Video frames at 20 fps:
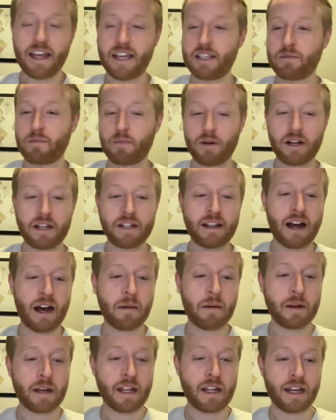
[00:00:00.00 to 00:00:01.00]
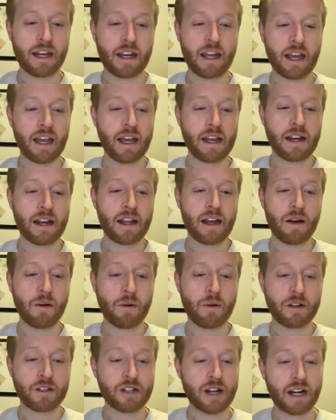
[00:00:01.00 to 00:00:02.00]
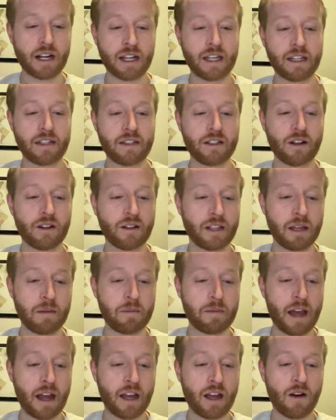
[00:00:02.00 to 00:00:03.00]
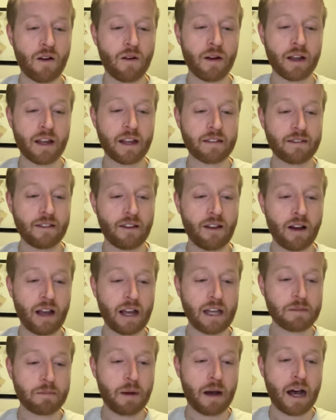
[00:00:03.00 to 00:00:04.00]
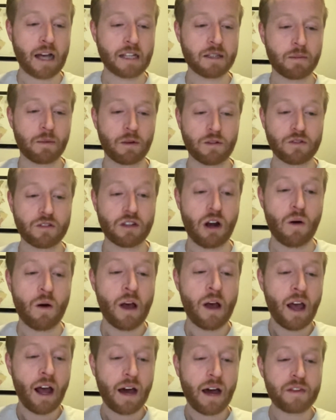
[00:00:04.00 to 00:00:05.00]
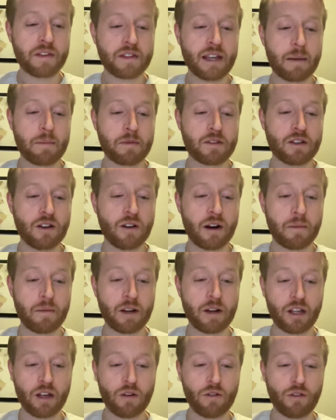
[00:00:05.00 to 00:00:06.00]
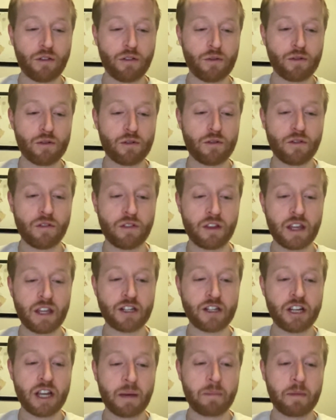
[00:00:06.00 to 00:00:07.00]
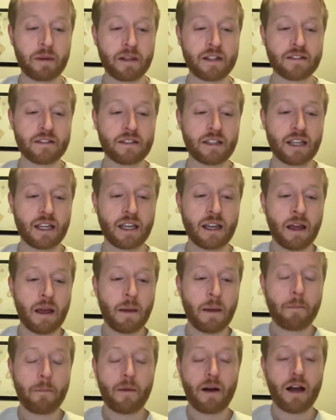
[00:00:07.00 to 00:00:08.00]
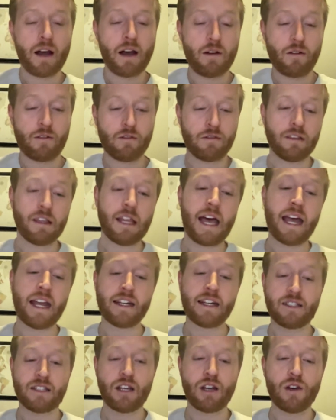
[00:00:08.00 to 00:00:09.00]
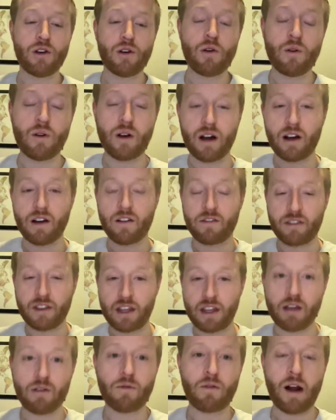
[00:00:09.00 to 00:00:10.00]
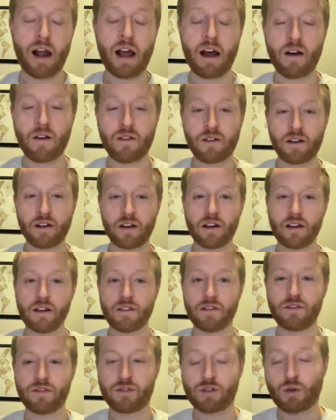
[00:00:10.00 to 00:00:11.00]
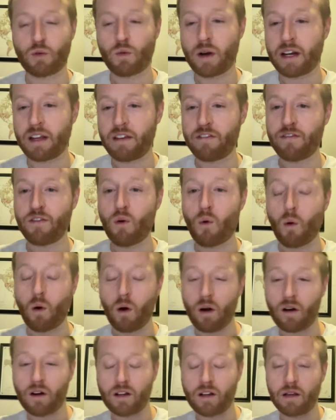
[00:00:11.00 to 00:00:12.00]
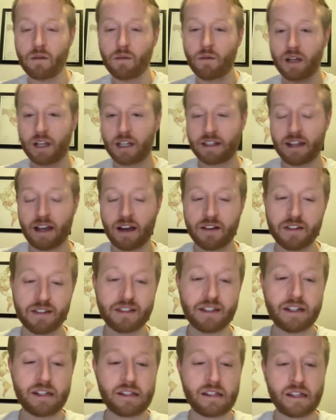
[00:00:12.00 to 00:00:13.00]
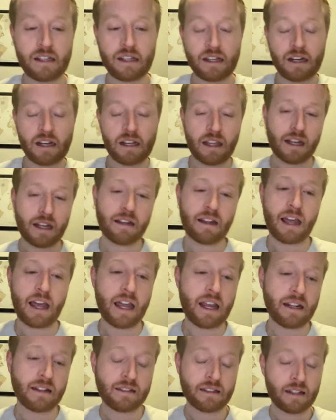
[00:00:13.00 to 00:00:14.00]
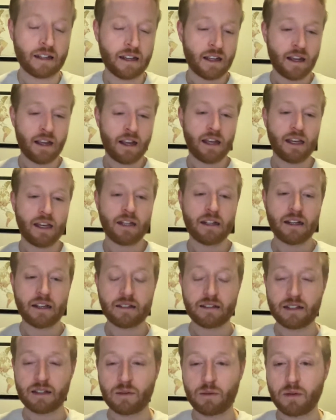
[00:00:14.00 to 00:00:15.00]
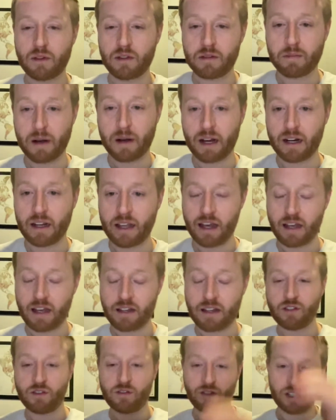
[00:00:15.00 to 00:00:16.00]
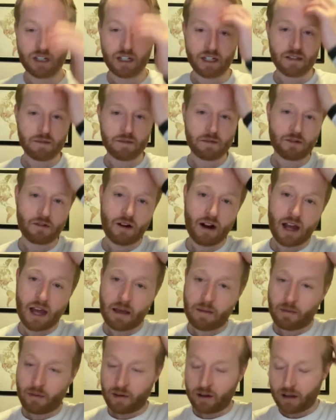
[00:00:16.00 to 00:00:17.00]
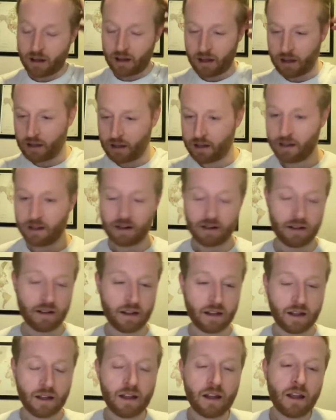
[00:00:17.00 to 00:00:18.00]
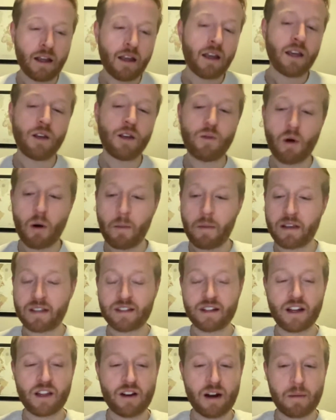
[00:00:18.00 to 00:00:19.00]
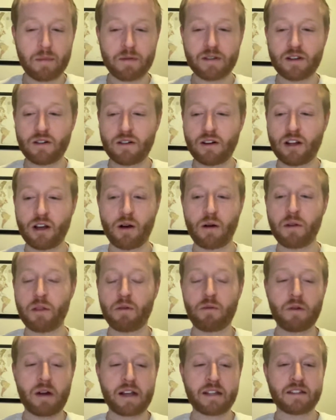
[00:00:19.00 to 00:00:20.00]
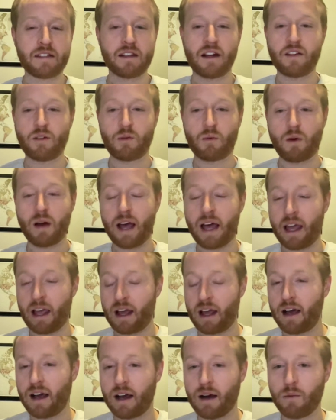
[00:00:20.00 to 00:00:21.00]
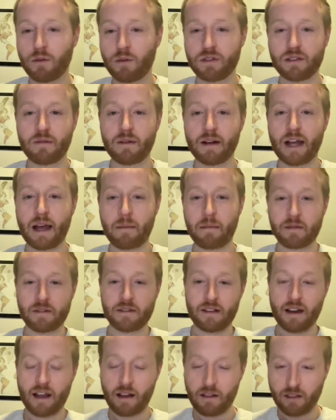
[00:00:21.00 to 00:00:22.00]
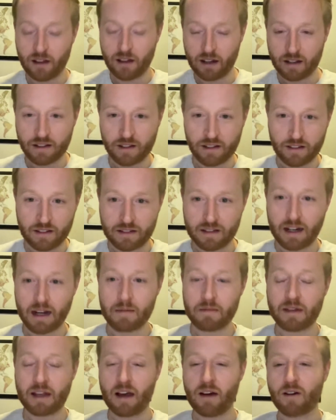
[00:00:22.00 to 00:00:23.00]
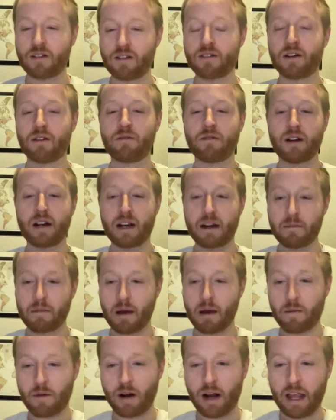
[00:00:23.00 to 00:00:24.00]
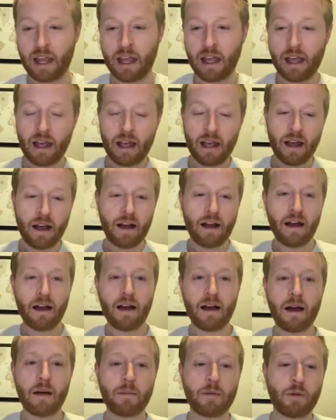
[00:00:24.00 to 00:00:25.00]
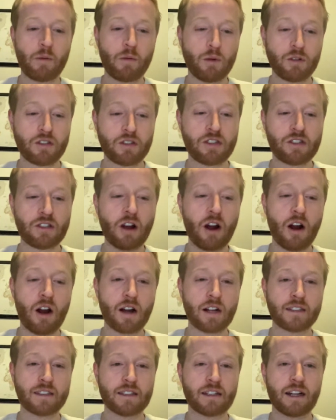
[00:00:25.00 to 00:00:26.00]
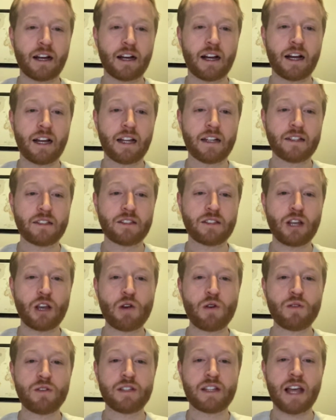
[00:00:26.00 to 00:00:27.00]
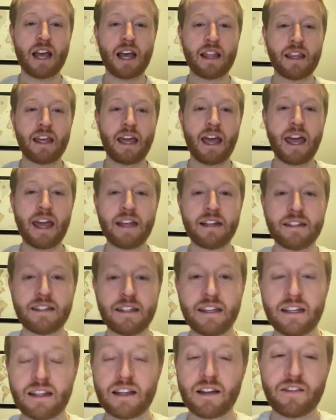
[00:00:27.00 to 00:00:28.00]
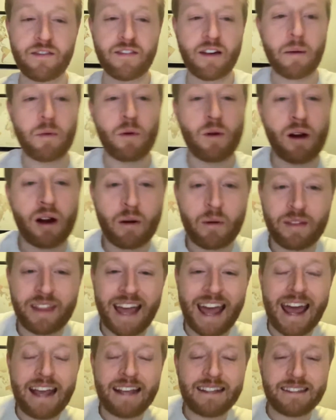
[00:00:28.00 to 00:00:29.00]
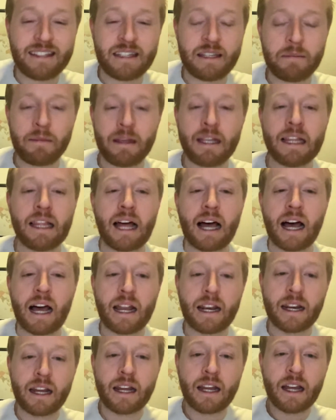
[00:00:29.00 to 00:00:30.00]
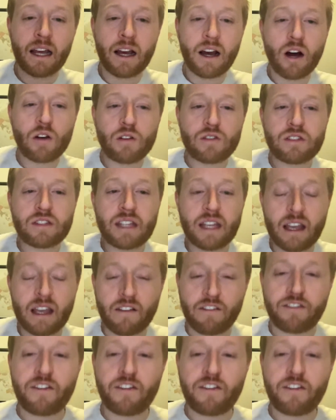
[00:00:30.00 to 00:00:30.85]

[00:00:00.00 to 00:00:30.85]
is pretty dominant, and we're going to try to keep that going as long as possible. So on this episode, I'm going to go through the Champions League leg 2 of the round of 24. Then we'll get down to 16, then to 8, and stick with this podcast. Feel free to hit subscribe, and you won't miss another episode going the rest of the way. We'll see what happens and how long until this time's out, until I run out of memory. But we'll start on Tuesday, the 18th of February, with AC Milan hosting